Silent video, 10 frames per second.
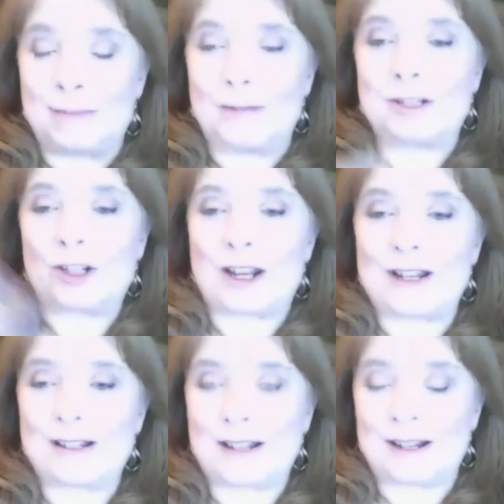and publish
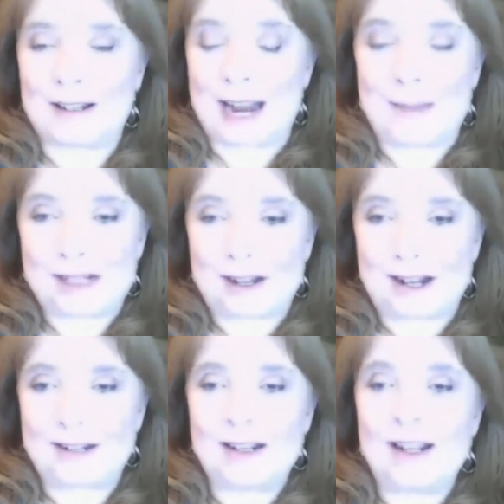on
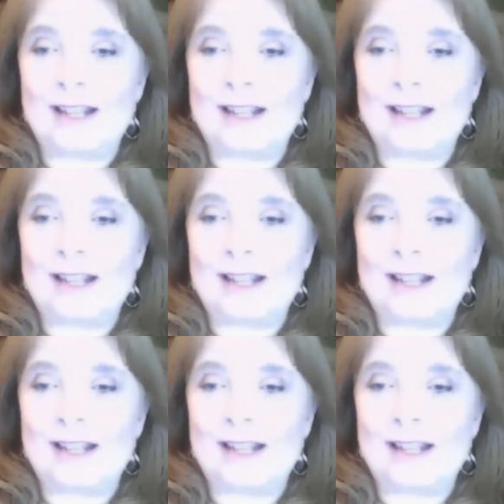Amazon.